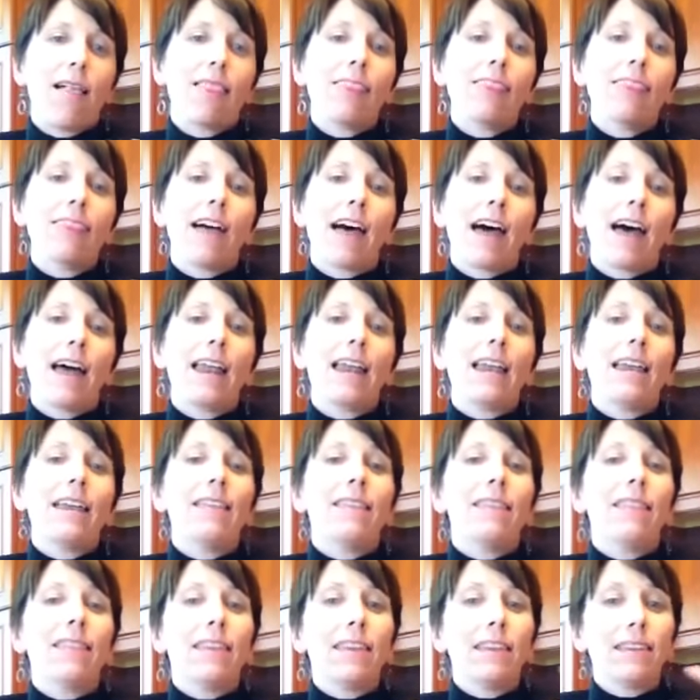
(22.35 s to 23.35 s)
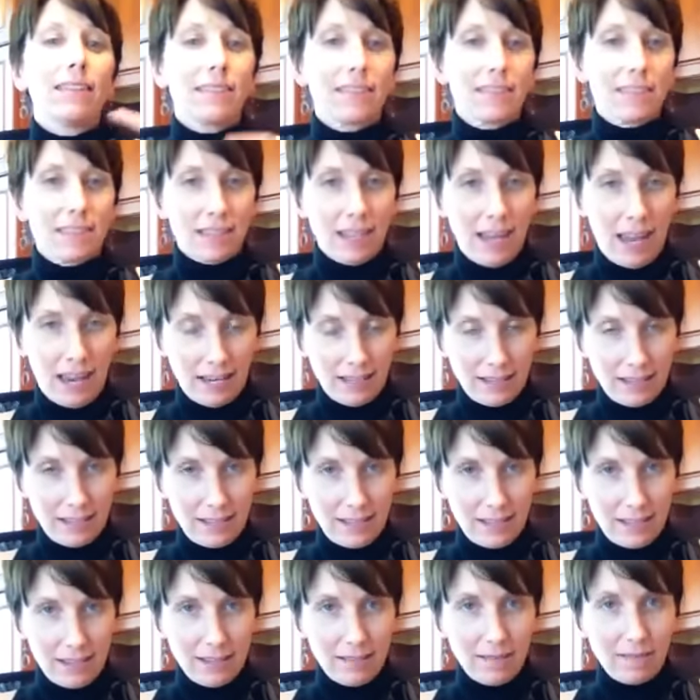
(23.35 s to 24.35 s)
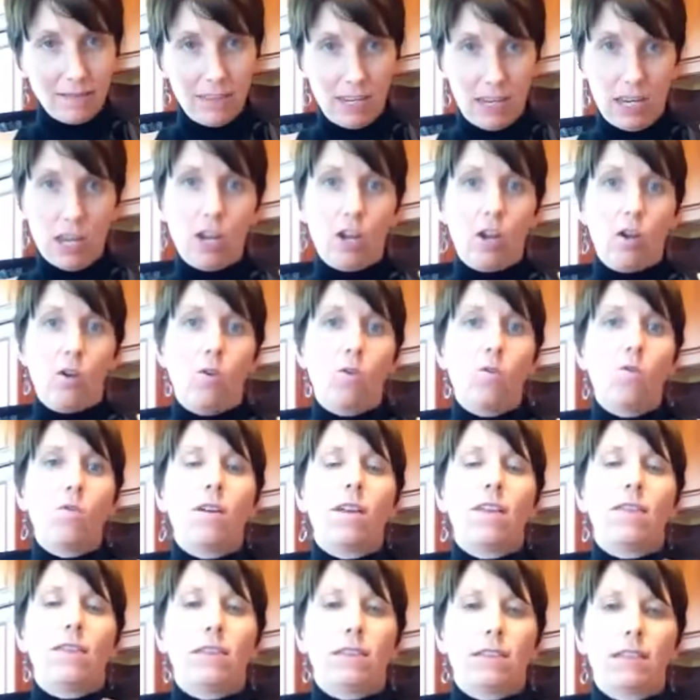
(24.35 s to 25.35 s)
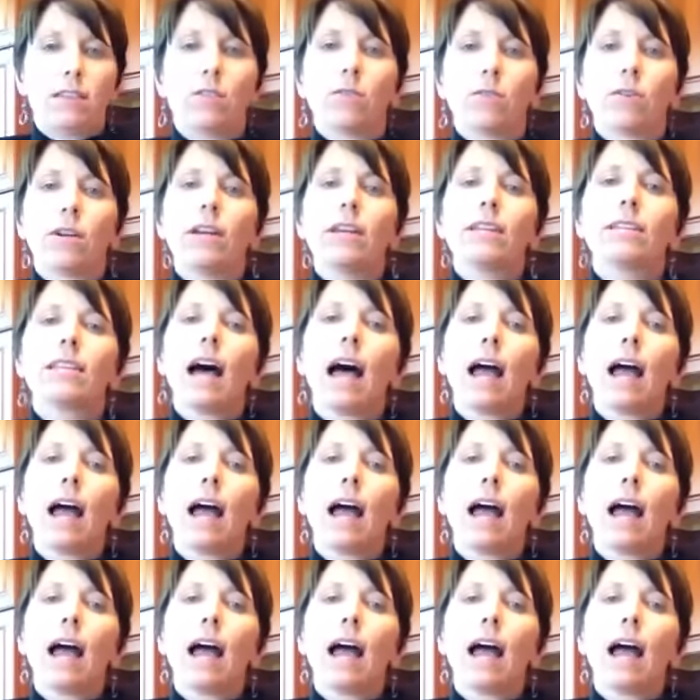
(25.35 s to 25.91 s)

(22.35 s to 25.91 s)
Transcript: that in this next video in the series,